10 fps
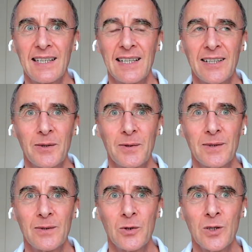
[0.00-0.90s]
You know,
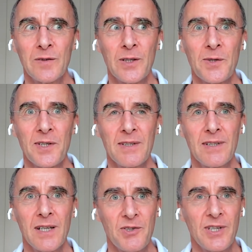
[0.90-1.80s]
all of those are
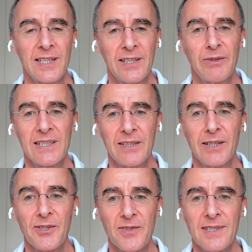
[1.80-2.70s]
nudging in the right
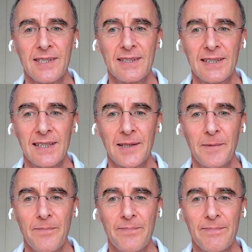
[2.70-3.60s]
direction.
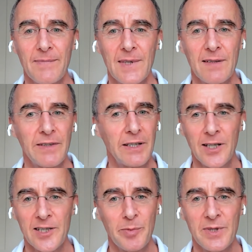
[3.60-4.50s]
Um, very
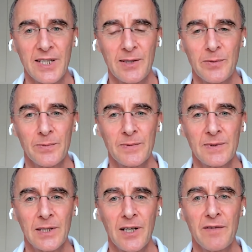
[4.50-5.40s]
hard to predict,
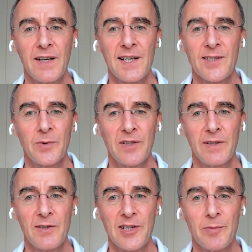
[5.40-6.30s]
you know, how fast it will
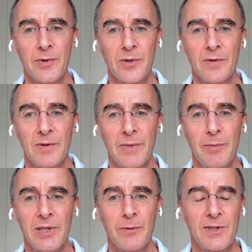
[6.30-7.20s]
eventually move. But
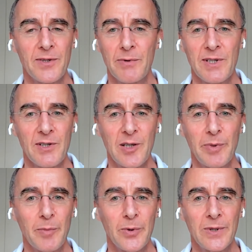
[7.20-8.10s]
maybe we just reach a
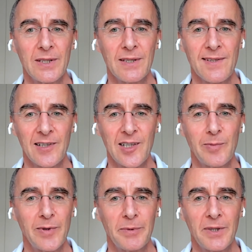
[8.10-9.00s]
tipping point and suddenly
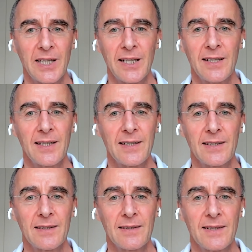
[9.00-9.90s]
people get it
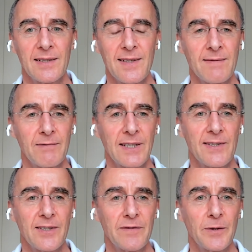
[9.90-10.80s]
and they really
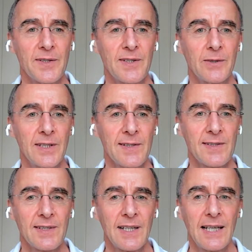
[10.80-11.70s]
start focusing on
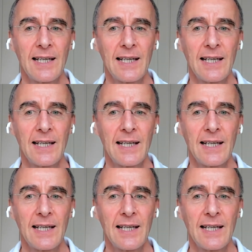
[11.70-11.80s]
this